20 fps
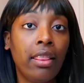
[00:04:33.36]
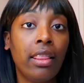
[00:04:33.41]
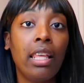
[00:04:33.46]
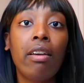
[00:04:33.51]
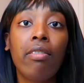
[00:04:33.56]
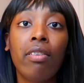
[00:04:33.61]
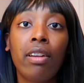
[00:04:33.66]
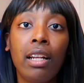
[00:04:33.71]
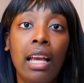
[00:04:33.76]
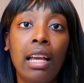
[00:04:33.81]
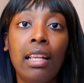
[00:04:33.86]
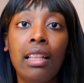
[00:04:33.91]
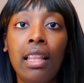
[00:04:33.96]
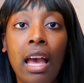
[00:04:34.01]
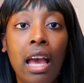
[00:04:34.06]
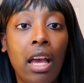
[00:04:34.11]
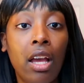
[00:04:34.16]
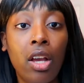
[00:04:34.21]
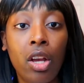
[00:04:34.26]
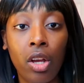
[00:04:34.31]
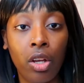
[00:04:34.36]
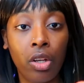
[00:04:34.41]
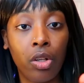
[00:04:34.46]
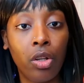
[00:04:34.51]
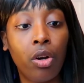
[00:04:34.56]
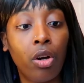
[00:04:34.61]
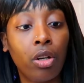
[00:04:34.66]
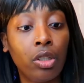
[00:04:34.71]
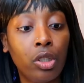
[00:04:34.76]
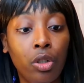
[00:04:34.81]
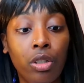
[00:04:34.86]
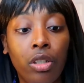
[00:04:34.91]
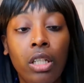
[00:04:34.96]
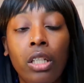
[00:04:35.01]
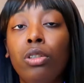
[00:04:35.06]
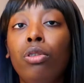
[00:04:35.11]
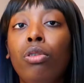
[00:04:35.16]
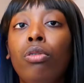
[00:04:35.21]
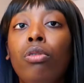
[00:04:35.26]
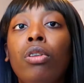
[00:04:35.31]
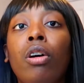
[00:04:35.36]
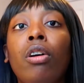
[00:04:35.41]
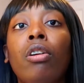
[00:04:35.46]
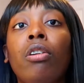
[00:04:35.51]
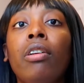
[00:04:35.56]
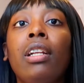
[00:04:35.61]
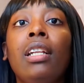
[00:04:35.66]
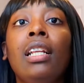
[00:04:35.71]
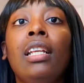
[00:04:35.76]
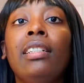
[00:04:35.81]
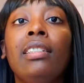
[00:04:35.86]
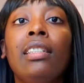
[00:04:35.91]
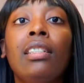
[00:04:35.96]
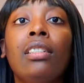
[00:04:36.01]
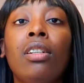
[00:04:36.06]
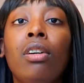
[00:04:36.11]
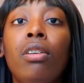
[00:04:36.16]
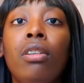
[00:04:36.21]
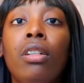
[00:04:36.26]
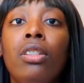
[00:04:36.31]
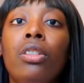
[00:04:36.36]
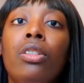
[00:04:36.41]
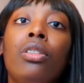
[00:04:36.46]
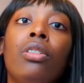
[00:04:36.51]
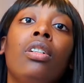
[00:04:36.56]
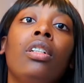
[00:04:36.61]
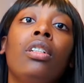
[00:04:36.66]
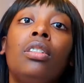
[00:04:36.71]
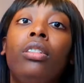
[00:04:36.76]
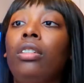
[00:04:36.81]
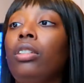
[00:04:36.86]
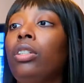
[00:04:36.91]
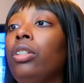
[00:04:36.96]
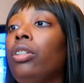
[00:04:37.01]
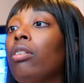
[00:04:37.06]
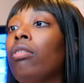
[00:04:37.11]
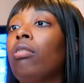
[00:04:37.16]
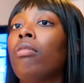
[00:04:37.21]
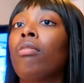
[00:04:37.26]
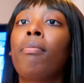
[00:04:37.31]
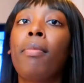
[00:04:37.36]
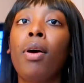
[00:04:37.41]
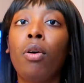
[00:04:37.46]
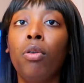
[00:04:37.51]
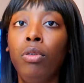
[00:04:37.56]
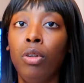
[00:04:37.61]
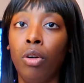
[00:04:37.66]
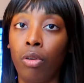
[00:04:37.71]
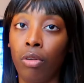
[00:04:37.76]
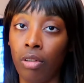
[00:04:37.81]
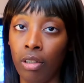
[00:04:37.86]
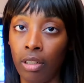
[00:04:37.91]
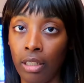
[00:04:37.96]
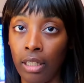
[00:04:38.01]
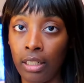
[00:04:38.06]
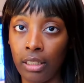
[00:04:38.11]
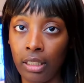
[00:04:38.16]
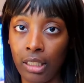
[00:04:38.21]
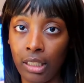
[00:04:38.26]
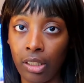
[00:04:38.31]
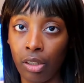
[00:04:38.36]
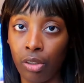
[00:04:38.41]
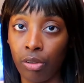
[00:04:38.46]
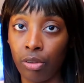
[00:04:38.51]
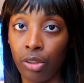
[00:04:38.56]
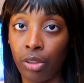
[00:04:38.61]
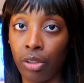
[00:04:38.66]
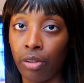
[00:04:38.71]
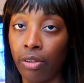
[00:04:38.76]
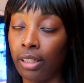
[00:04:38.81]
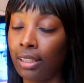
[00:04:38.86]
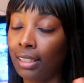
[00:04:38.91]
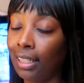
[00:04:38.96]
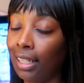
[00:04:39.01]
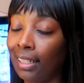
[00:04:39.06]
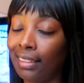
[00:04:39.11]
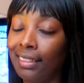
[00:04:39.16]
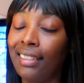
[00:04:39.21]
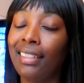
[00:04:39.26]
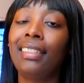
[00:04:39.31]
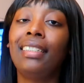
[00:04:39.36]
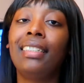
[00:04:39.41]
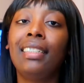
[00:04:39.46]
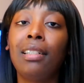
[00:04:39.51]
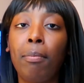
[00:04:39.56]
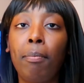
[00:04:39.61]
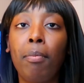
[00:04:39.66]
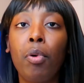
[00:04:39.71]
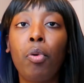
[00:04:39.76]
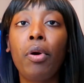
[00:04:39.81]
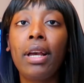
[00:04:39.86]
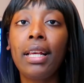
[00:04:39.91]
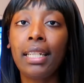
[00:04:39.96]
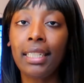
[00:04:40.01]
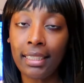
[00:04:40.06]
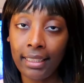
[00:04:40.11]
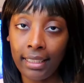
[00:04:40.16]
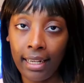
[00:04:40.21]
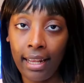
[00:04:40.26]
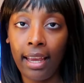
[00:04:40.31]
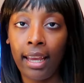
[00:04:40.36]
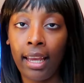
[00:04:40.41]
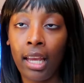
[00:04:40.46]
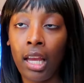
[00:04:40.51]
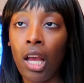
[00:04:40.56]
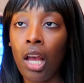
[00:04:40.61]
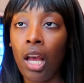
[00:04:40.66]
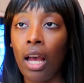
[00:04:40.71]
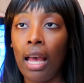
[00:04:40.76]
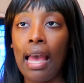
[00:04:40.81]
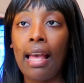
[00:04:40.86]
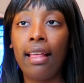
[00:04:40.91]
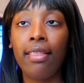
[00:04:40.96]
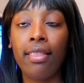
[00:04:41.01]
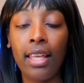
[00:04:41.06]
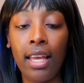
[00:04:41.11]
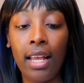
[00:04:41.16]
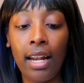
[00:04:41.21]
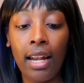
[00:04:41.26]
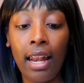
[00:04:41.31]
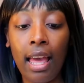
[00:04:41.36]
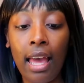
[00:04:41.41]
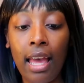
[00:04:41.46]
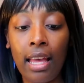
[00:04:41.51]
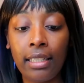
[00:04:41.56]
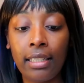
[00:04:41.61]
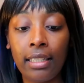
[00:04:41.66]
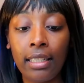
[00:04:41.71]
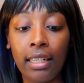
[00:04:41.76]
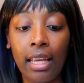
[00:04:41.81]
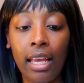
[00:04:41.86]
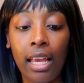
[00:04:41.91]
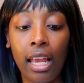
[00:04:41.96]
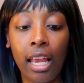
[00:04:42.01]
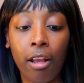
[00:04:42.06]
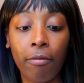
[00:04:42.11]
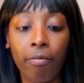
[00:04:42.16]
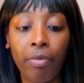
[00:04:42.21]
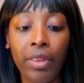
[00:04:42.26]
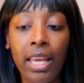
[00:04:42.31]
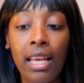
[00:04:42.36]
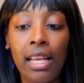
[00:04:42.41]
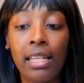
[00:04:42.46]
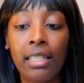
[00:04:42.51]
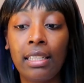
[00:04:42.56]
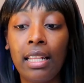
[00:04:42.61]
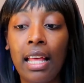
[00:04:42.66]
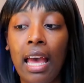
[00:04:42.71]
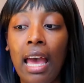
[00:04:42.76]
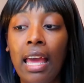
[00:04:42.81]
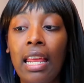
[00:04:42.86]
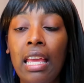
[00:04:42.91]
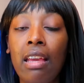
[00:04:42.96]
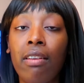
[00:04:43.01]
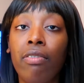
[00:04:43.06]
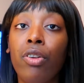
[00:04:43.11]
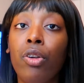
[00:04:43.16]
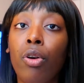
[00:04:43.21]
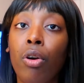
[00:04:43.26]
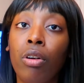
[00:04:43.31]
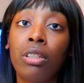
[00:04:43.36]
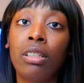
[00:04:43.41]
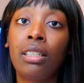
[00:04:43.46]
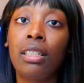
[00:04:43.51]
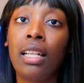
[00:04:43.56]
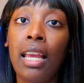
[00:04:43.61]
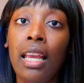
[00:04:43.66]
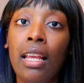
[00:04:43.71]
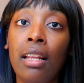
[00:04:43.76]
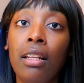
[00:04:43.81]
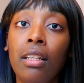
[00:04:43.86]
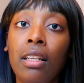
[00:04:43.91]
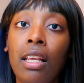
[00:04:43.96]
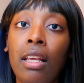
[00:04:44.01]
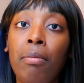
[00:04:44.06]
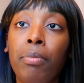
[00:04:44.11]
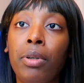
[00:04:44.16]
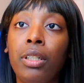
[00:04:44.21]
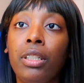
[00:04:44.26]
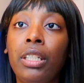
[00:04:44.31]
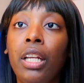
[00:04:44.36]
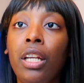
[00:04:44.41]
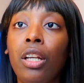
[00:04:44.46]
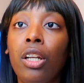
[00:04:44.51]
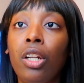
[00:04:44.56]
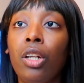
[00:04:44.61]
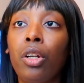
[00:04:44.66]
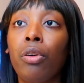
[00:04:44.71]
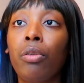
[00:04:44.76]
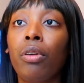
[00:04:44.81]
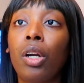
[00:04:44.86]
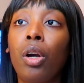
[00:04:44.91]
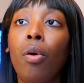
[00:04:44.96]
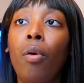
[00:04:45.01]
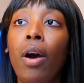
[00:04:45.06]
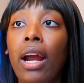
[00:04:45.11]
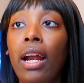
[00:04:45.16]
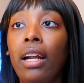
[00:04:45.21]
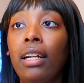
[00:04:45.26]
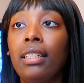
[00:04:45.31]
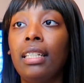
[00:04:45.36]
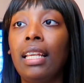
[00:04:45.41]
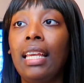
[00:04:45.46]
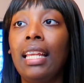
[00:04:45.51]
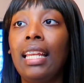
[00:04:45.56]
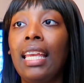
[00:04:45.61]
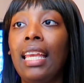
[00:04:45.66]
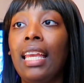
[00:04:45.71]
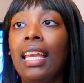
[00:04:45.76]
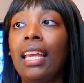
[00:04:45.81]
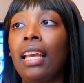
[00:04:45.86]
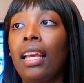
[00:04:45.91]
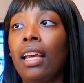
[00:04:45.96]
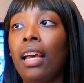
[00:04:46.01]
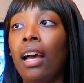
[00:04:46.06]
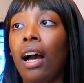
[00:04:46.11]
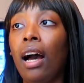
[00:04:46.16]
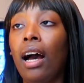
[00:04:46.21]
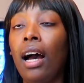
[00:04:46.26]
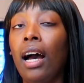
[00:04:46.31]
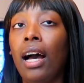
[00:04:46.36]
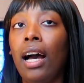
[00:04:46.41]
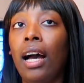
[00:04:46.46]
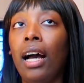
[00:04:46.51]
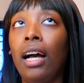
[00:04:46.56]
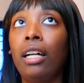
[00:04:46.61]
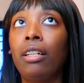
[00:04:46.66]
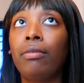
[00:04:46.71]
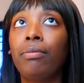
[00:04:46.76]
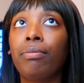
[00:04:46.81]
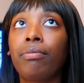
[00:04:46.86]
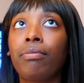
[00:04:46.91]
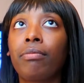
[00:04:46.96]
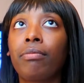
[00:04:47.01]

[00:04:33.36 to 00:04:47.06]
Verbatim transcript: Think of it like that. Your traditional notary needs its own insurance. Your remote notary needs its own insurance. It's as simple as that. And then lastly is that if your state in particular requires any uh,